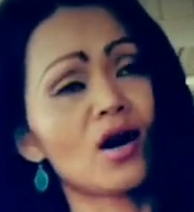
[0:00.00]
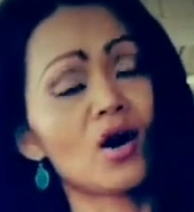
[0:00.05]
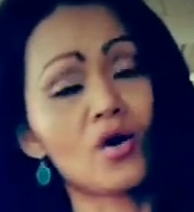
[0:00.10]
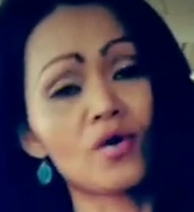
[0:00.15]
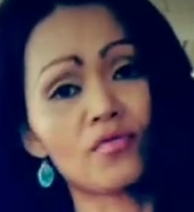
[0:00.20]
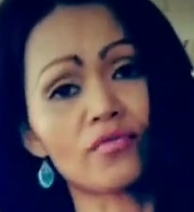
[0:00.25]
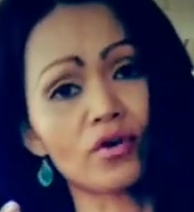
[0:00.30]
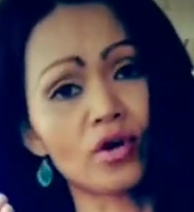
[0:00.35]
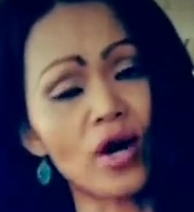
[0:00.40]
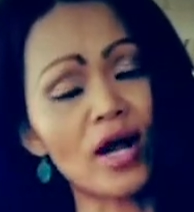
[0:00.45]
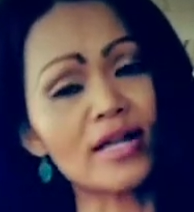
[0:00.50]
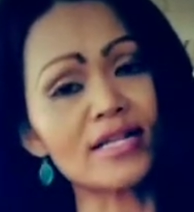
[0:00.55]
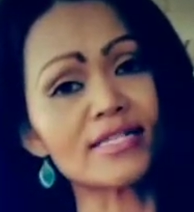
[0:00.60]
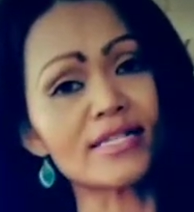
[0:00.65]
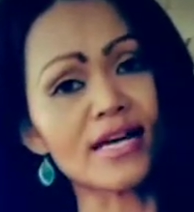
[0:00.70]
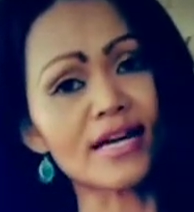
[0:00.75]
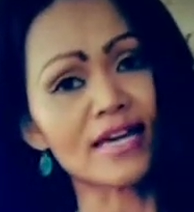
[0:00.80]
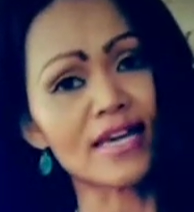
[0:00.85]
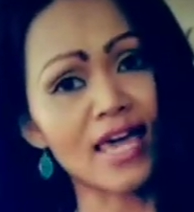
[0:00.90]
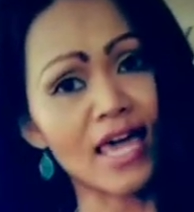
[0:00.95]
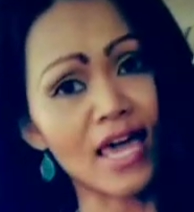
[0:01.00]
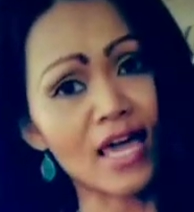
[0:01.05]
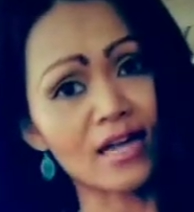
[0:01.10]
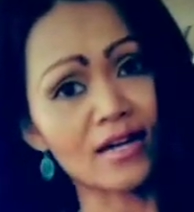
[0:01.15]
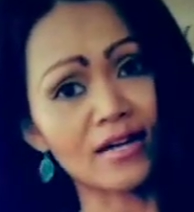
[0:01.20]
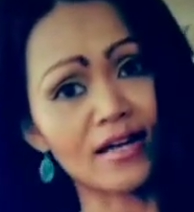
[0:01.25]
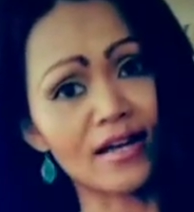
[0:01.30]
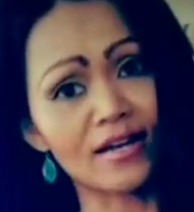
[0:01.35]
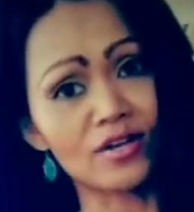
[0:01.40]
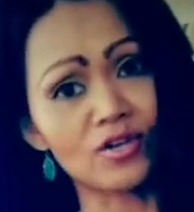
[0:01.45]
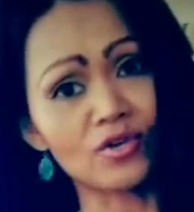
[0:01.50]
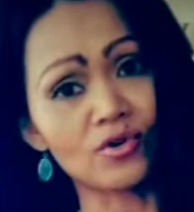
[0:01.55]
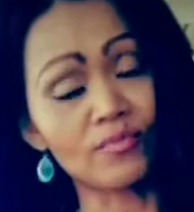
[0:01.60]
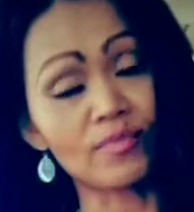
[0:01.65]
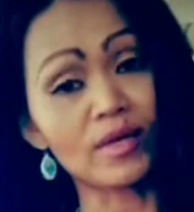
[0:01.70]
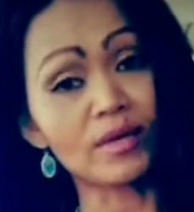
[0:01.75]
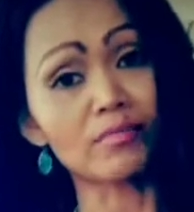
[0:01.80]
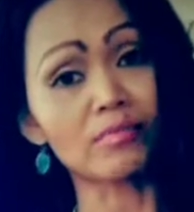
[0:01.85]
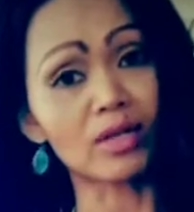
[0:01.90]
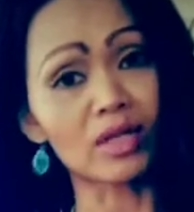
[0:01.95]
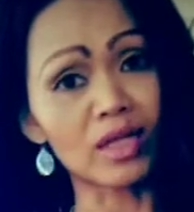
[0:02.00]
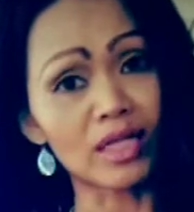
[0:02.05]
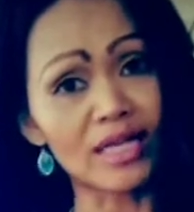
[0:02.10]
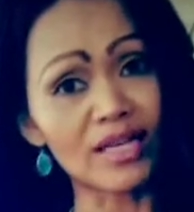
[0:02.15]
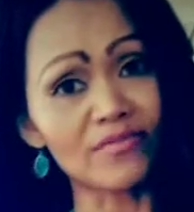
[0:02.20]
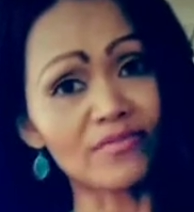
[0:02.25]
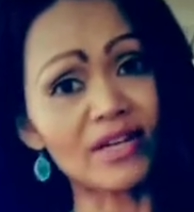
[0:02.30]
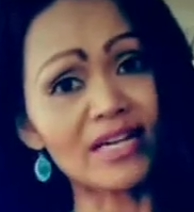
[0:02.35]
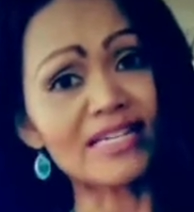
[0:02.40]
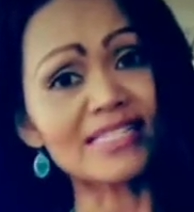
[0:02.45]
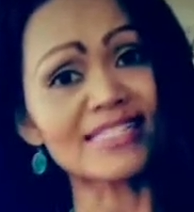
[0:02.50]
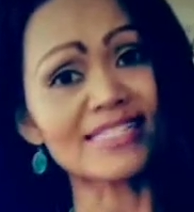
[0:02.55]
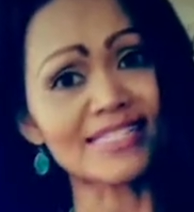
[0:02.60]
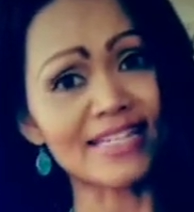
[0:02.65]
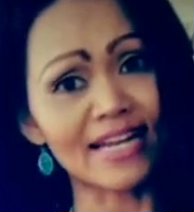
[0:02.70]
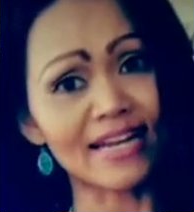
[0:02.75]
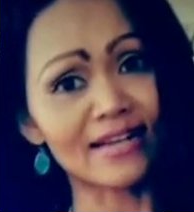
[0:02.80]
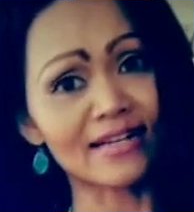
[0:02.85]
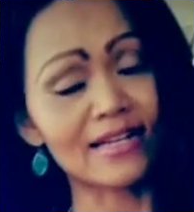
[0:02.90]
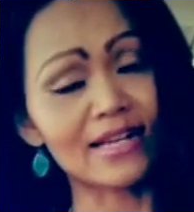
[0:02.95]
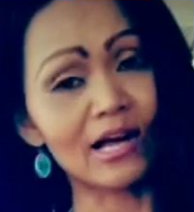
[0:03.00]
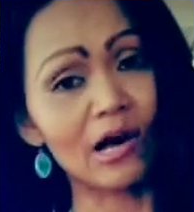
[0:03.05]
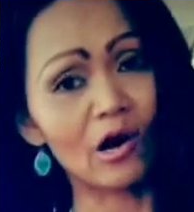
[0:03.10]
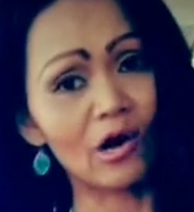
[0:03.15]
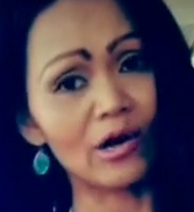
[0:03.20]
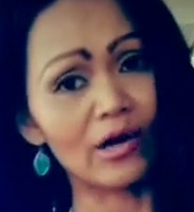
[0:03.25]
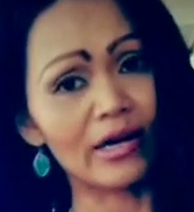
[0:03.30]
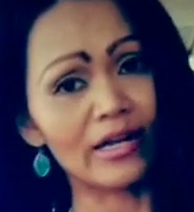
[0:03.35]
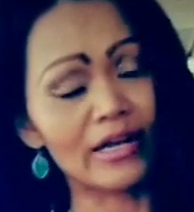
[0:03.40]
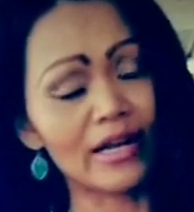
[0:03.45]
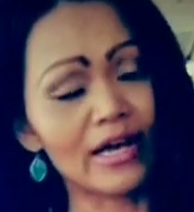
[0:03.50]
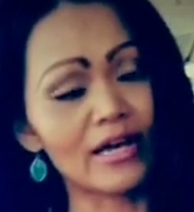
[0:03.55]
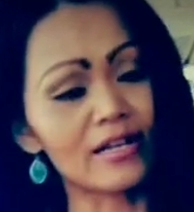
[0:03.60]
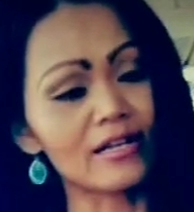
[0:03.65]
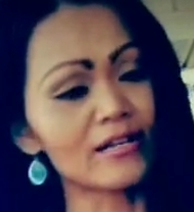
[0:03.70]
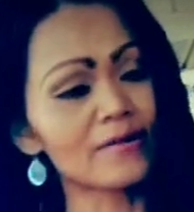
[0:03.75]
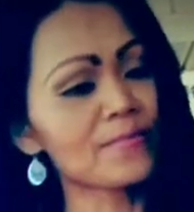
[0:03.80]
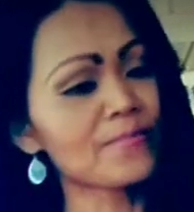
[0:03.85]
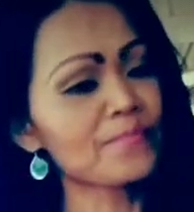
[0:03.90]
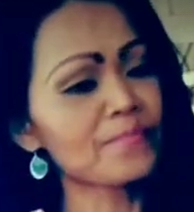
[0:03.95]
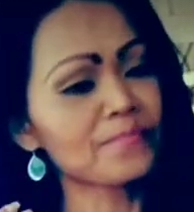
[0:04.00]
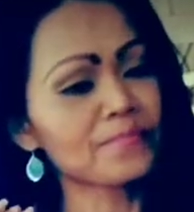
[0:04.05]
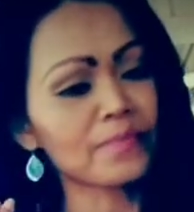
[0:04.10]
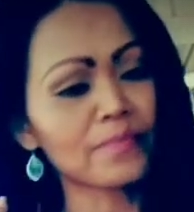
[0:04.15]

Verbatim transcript: over a decade and you've been believing and standing on and